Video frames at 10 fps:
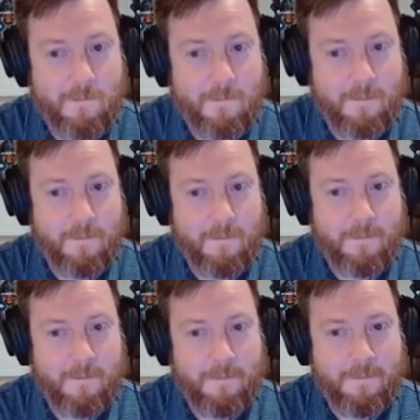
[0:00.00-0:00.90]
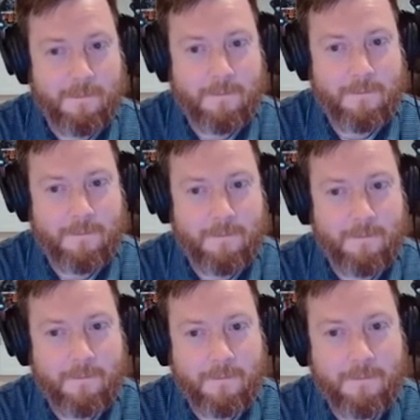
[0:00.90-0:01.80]

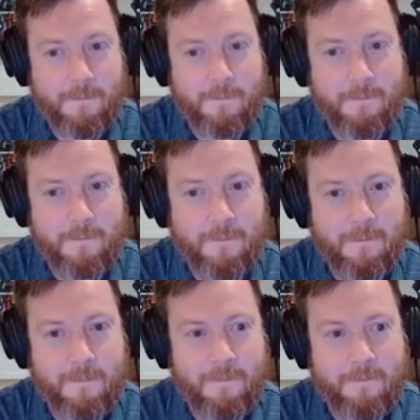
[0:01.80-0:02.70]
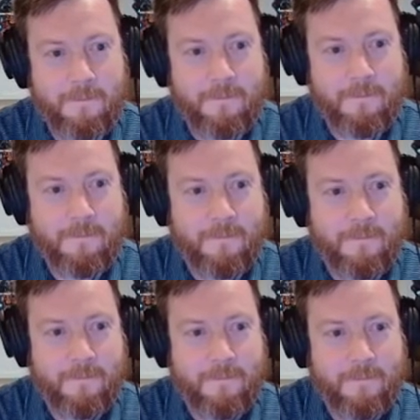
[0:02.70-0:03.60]

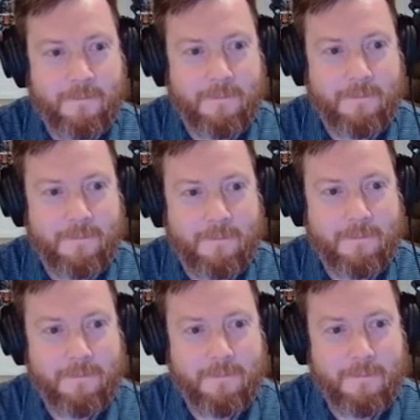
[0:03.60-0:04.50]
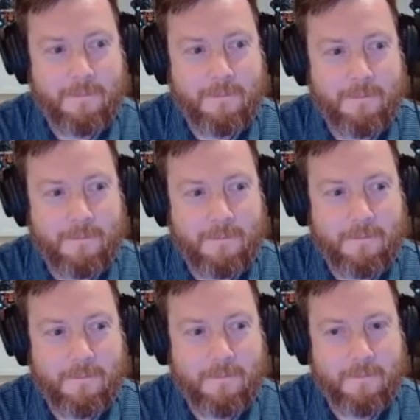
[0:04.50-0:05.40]

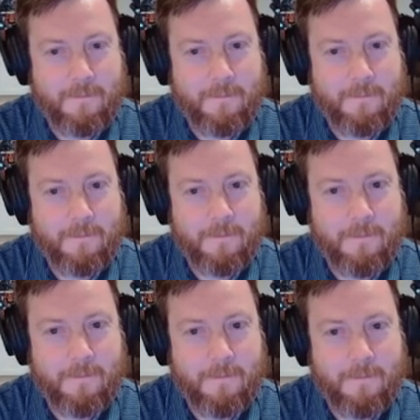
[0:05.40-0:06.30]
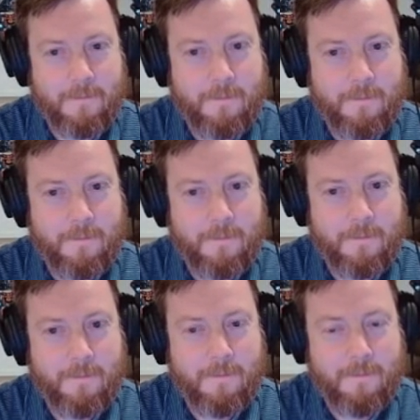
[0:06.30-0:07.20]

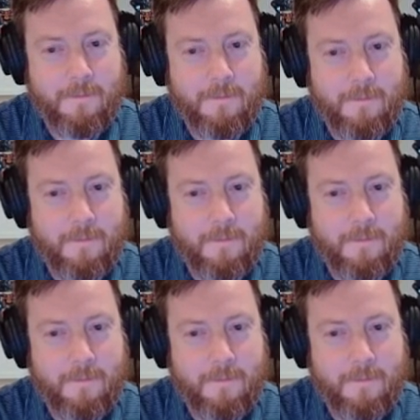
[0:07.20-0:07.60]
(not speaking)